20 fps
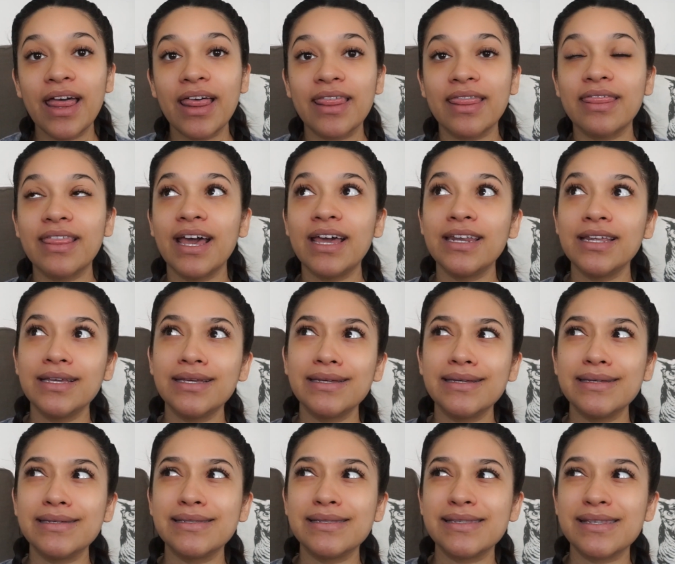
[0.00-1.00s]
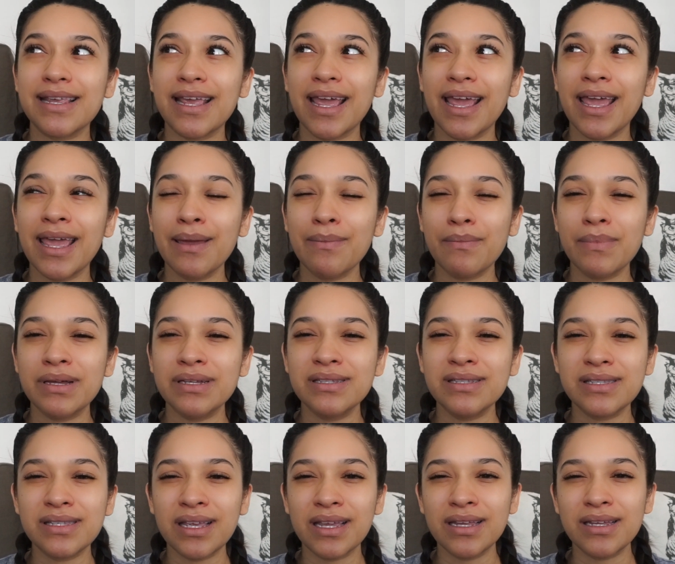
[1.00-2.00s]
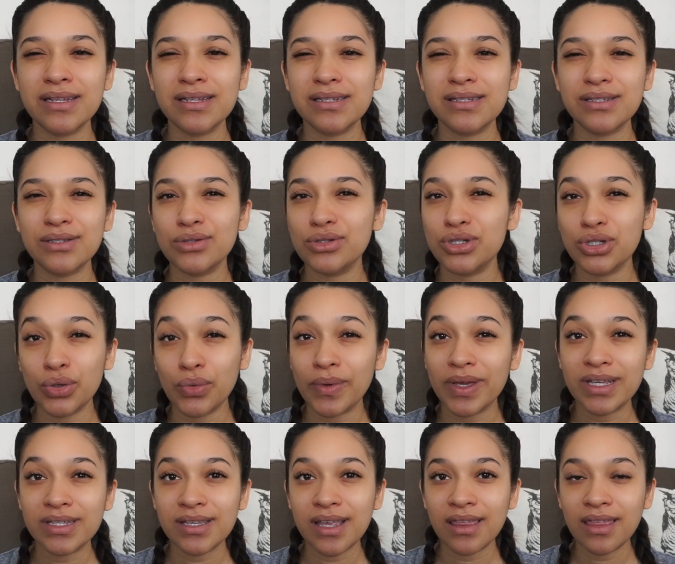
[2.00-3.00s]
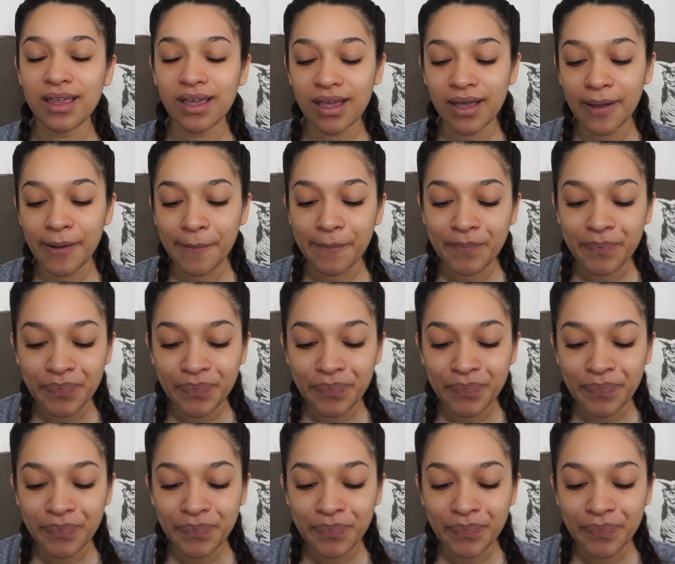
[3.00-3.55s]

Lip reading: That is 8 months and 2 weeks, I think.